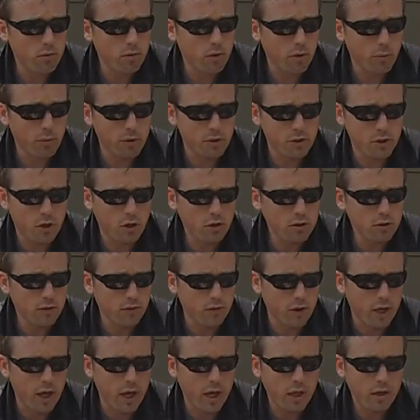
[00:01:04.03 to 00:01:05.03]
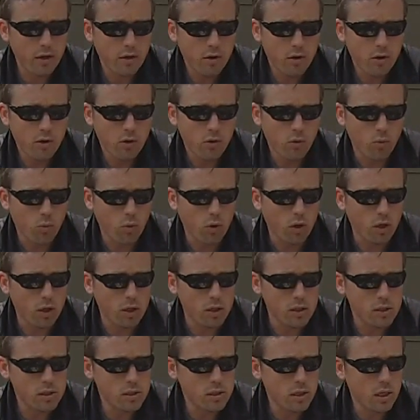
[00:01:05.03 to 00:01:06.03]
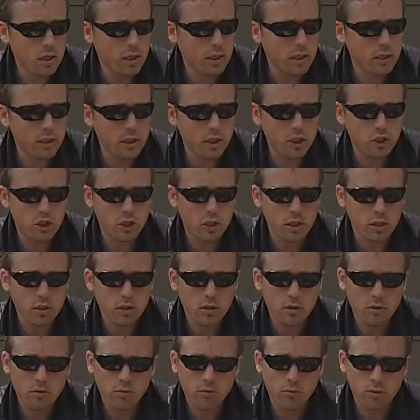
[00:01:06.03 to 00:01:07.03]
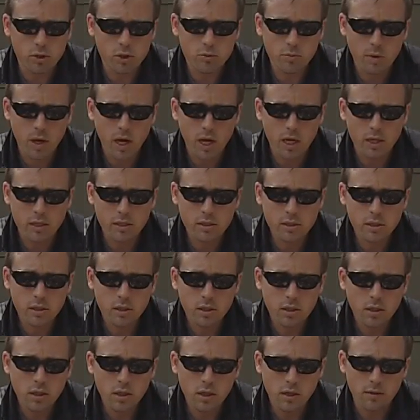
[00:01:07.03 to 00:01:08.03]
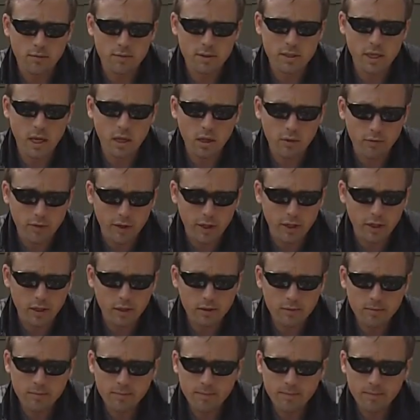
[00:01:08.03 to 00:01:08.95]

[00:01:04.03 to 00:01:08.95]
a result of that was a conditioned response of salivating.